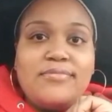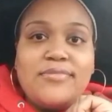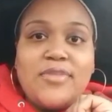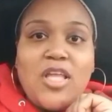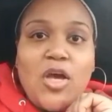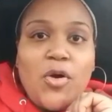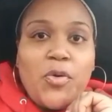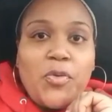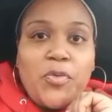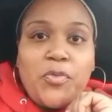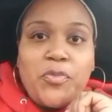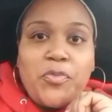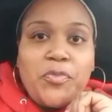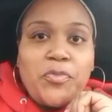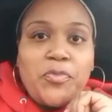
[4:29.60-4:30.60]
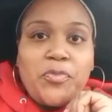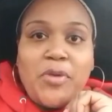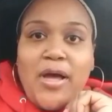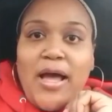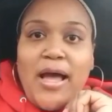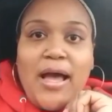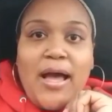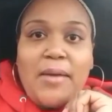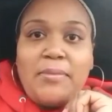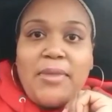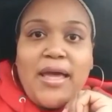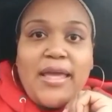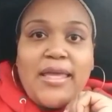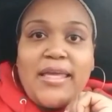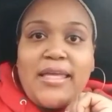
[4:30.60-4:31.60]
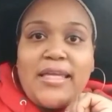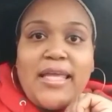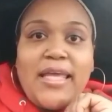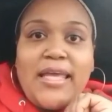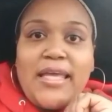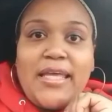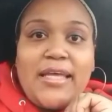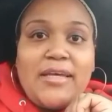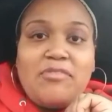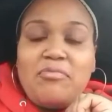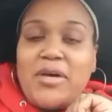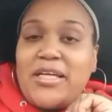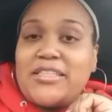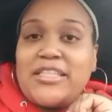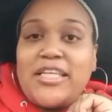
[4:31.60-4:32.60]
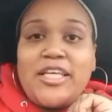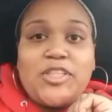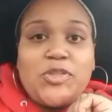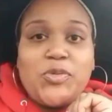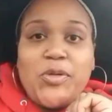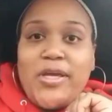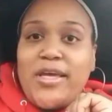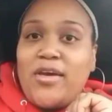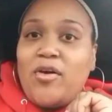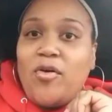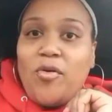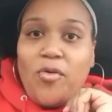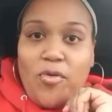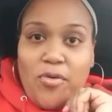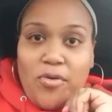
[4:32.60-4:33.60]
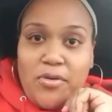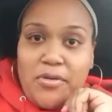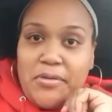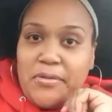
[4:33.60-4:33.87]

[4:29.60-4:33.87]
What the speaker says: no, I'm not getting ahead of my schedule at all.